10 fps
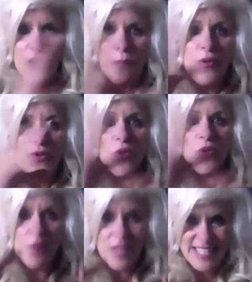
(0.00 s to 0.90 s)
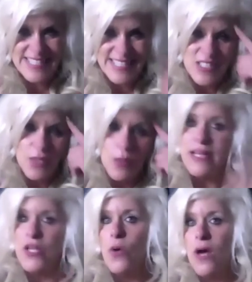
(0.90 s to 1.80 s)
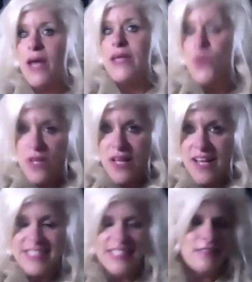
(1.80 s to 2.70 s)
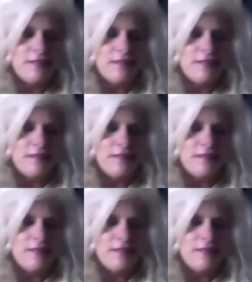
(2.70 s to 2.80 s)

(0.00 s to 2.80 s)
a beautiful essence, so I know I utilize it,